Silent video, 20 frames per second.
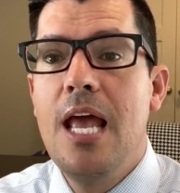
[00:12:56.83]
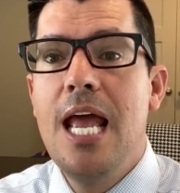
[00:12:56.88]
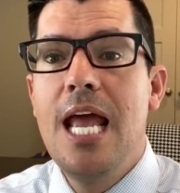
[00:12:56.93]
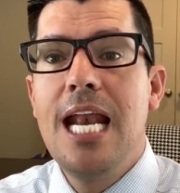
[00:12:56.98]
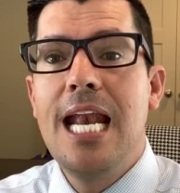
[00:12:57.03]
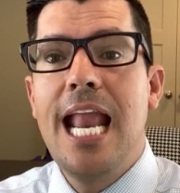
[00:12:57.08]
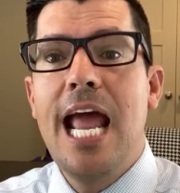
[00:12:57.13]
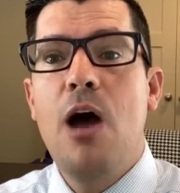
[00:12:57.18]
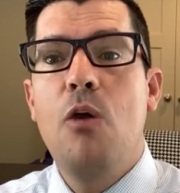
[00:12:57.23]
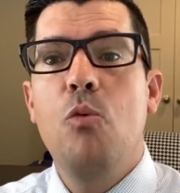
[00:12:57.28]

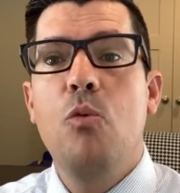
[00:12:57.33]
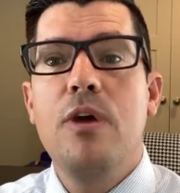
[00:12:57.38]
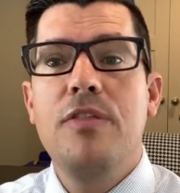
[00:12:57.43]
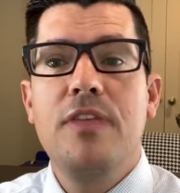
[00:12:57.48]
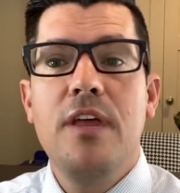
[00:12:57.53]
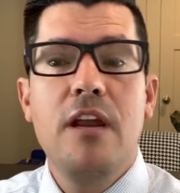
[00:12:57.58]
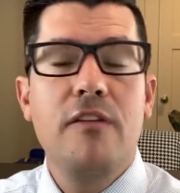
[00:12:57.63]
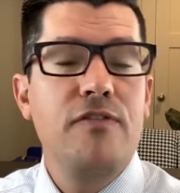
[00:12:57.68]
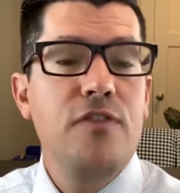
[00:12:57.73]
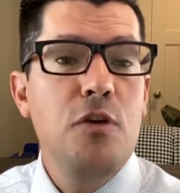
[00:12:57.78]
Now,
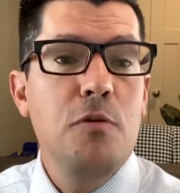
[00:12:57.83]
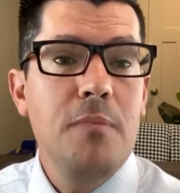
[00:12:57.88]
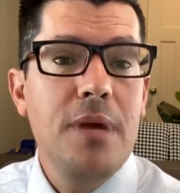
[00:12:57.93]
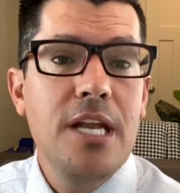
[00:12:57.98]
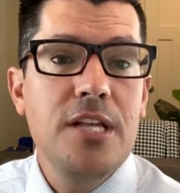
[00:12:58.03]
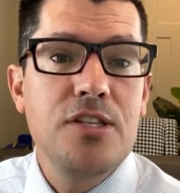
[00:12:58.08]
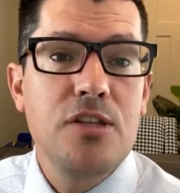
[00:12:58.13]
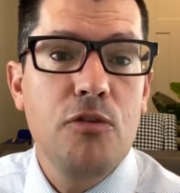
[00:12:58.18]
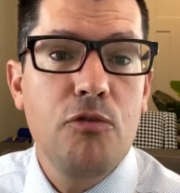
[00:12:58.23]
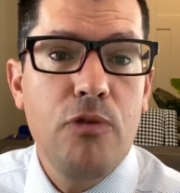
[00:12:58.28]
within a few
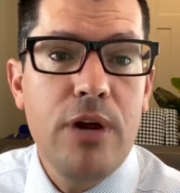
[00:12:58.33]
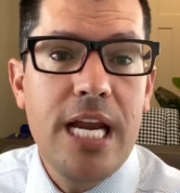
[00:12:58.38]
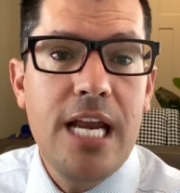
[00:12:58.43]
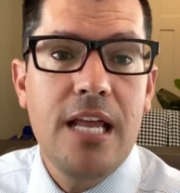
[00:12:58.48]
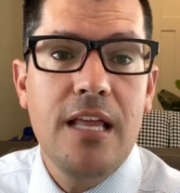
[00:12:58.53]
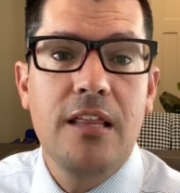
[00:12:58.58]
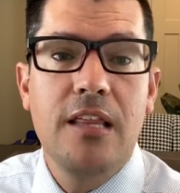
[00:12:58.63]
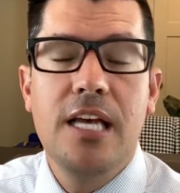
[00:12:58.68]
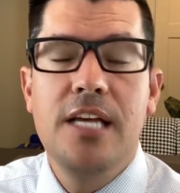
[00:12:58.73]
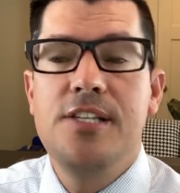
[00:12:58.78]
minutes of
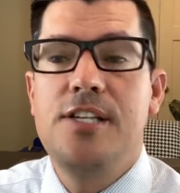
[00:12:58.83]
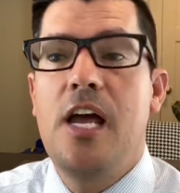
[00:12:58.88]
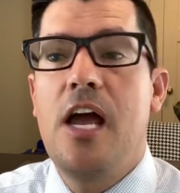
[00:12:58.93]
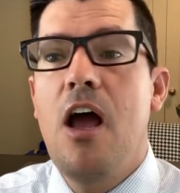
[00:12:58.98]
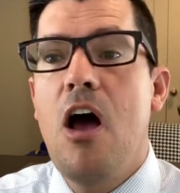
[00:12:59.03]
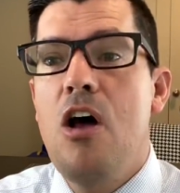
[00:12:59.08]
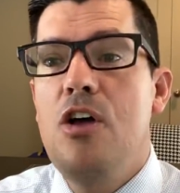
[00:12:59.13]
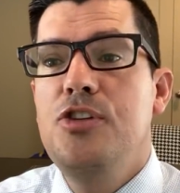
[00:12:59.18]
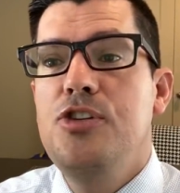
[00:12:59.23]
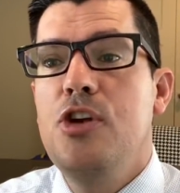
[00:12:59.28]
reading this, I
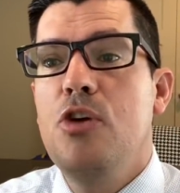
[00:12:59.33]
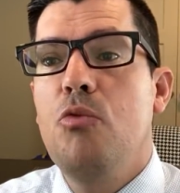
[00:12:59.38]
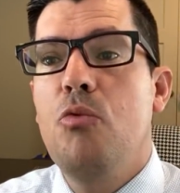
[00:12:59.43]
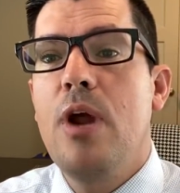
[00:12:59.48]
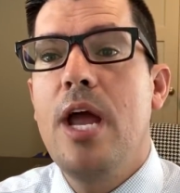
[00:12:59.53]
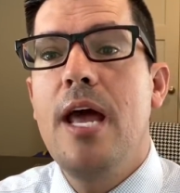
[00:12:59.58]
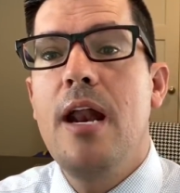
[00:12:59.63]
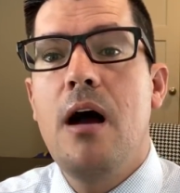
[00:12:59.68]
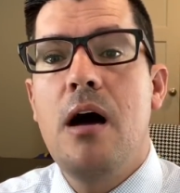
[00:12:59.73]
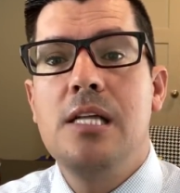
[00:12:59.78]
also
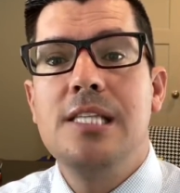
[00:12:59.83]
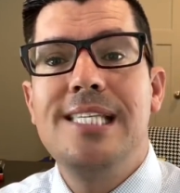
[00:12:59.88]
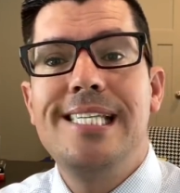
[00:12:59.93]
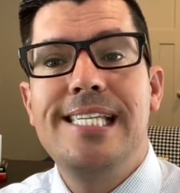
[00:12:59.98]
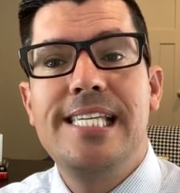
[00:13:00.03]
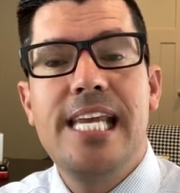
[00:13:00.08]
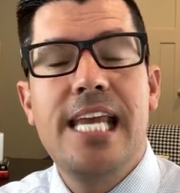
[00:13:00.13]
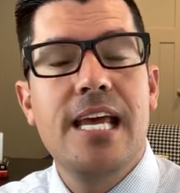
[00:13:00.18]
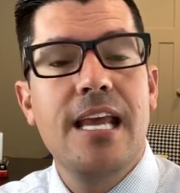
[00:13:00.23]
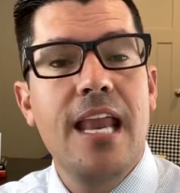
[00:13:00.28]
read on
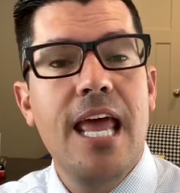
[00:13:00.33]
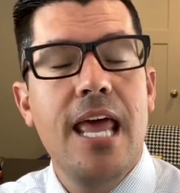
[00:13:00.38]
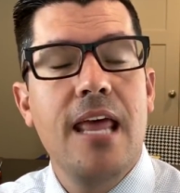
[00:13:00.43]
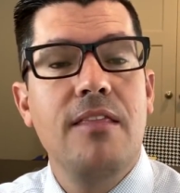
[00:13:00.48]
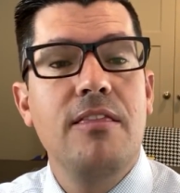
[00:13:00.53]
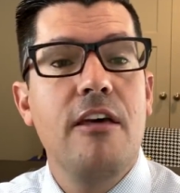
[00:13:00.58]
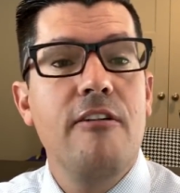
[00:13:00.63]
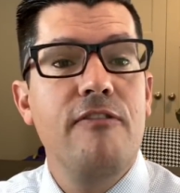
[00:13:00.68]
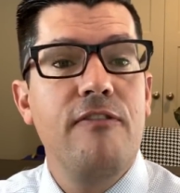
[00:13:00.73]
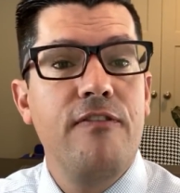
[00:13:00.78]
C N N
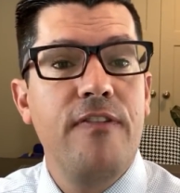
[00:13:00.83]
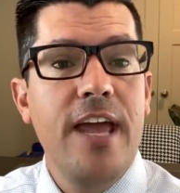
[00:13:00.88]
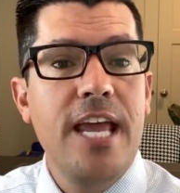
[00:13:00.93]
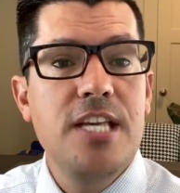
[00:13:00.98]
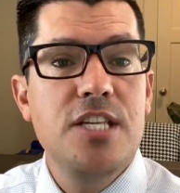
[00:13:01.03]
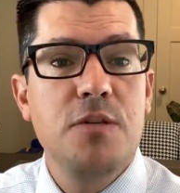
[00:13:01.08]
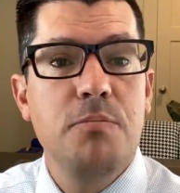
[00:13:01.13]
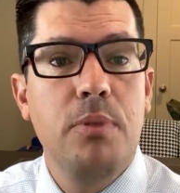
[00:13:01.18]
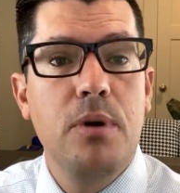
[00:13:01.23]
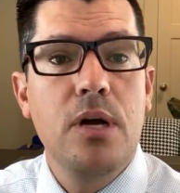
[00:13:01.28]
that
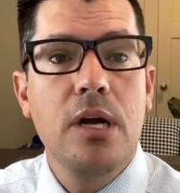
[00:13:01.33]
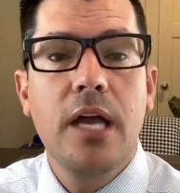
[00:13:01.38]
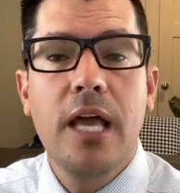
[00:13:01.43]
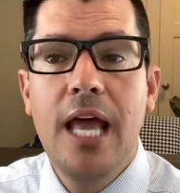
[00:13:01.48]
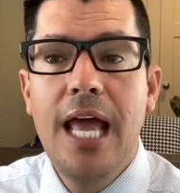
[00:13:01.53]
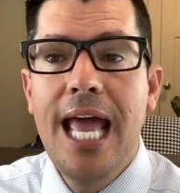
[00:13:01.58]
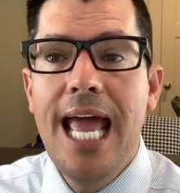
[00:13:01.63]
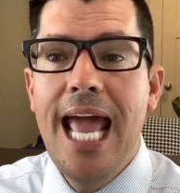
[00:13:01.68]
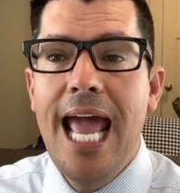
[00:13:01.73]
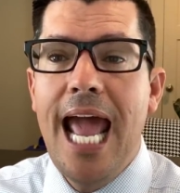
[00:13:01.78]
Facebook
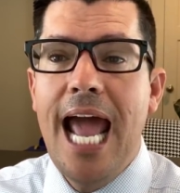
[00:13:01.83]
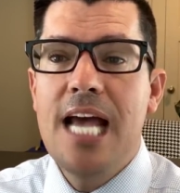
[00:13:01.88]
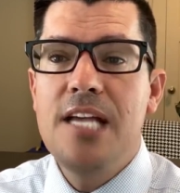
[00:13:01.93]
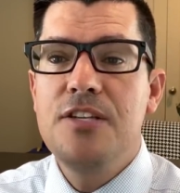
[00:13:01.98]
has